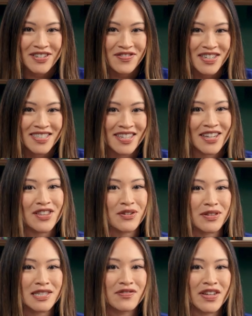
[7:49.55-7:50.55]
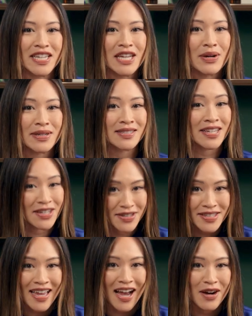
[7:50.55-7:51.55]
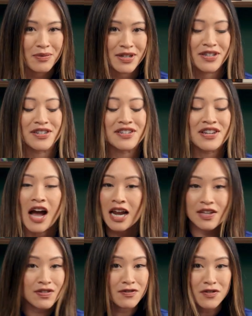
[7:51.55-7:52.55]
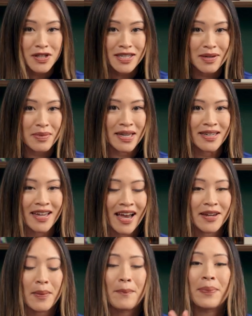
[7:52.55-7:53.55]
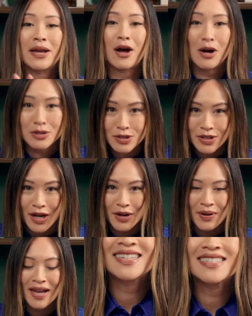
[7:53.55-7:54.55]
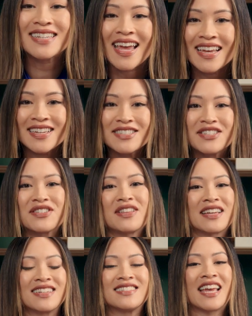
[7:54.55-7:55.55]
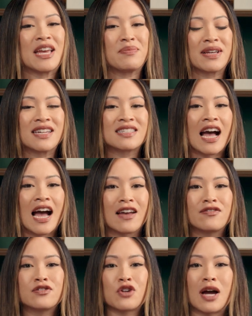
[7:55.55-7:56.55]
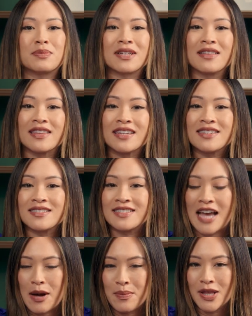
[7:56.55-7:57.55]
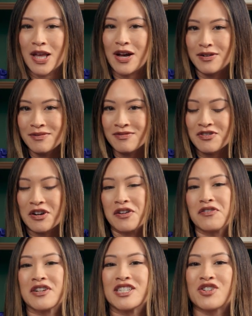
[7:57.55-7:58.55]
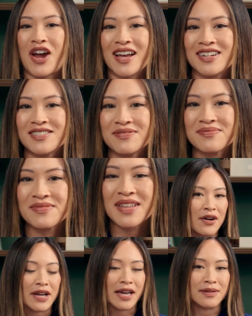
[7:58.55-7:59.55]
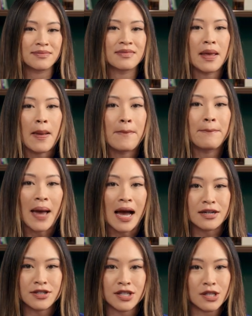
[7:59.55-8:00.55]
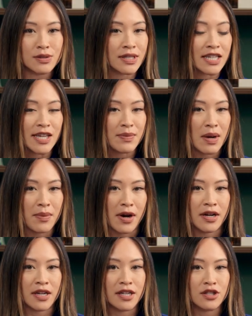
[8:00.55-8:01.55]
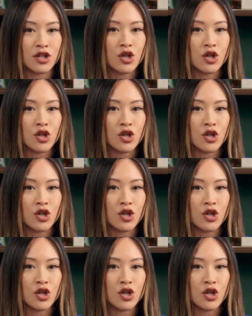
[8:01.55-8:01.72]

you for sitting through this video until now when you're not even fully committed yet, but also today is your lucky day because I've dropped a link down below for a free trial. Okay, back to using email marketing